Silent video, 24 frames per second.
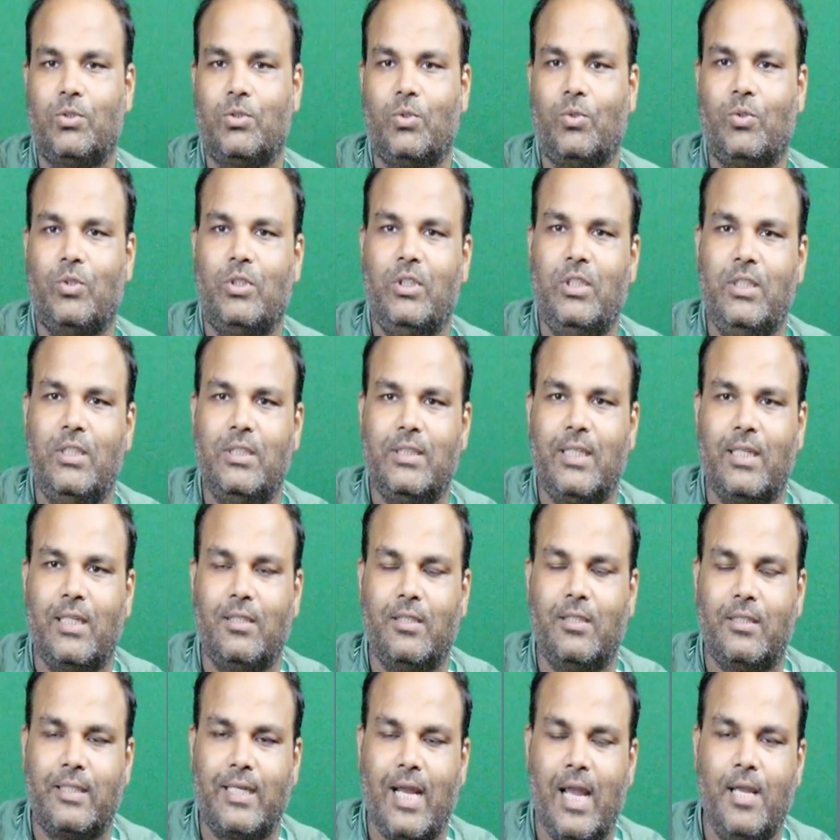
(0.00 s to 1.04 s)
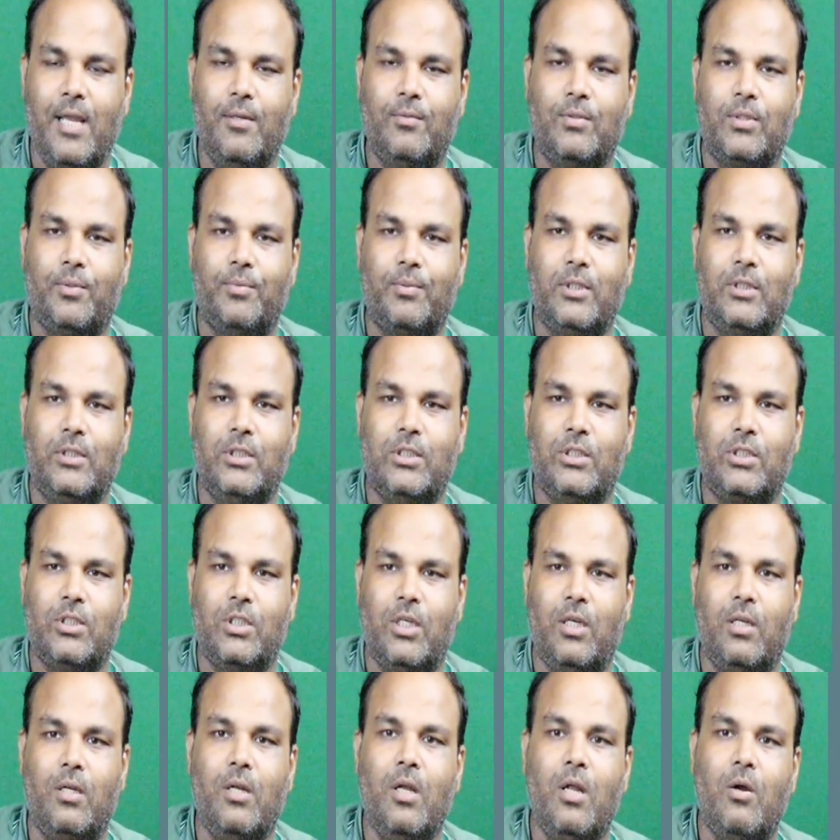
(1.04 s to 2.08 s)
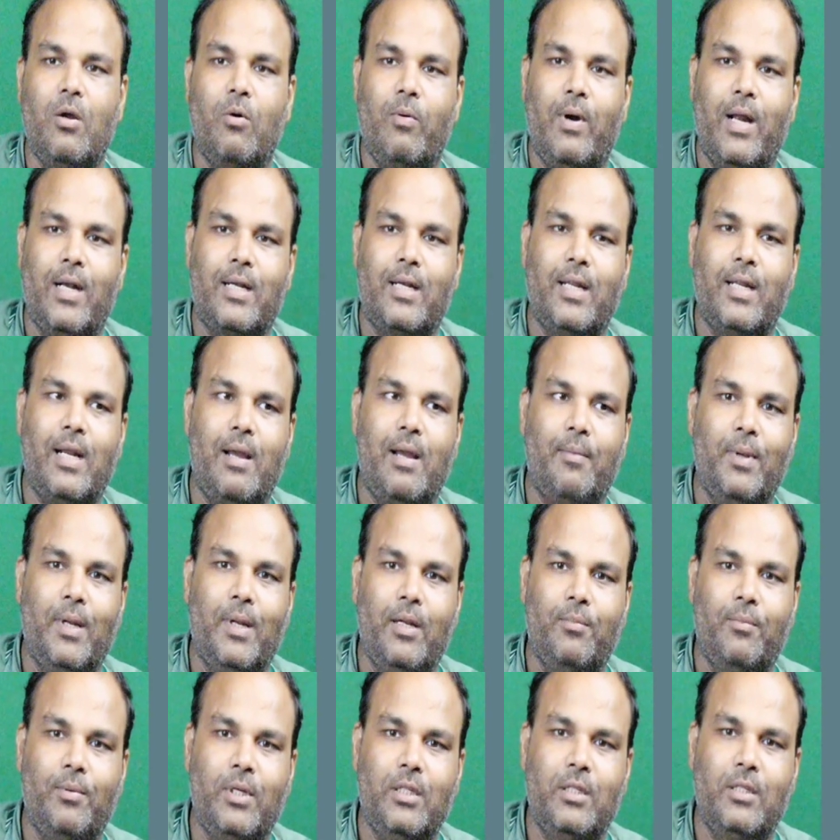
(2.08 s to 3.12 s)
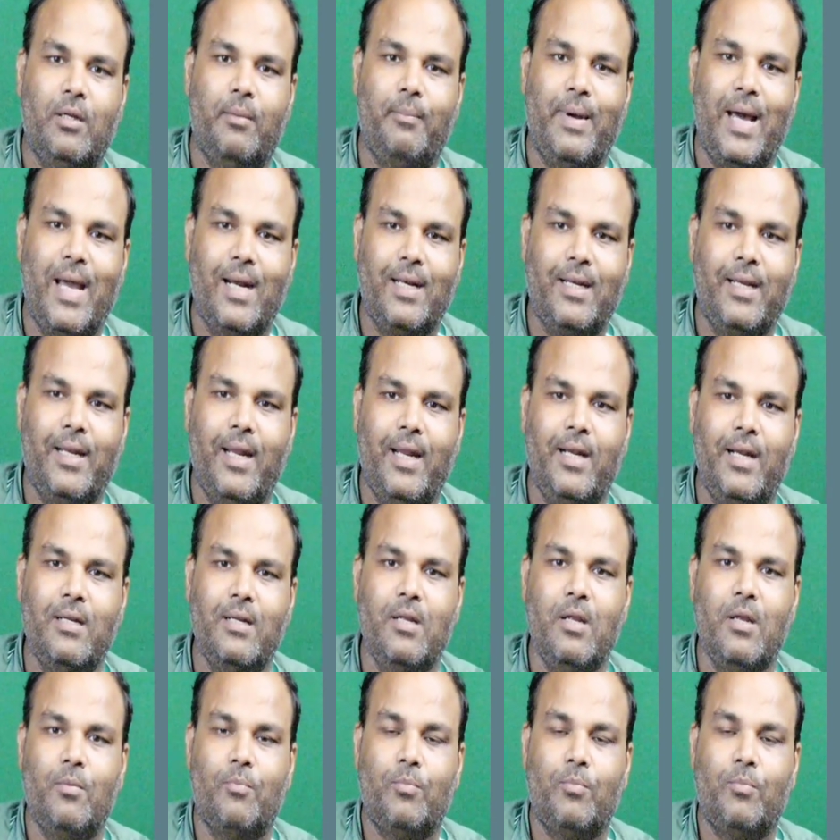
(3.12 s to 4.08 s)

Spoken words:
So these are the types of resistor what are available in the market.